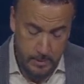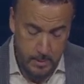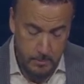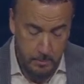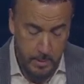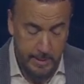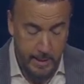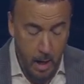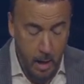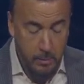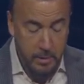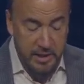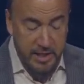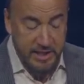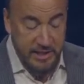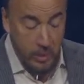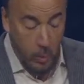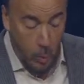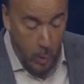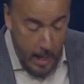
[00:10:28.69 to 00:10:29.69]
But
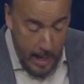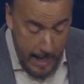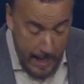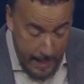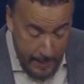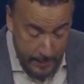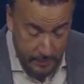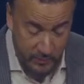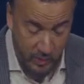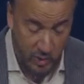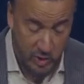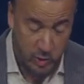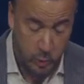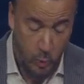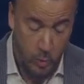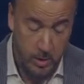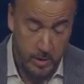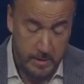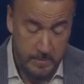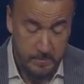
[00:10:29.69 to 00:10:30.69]
notice the why in verse
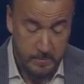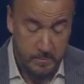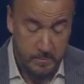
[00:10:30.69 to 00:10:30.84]
1.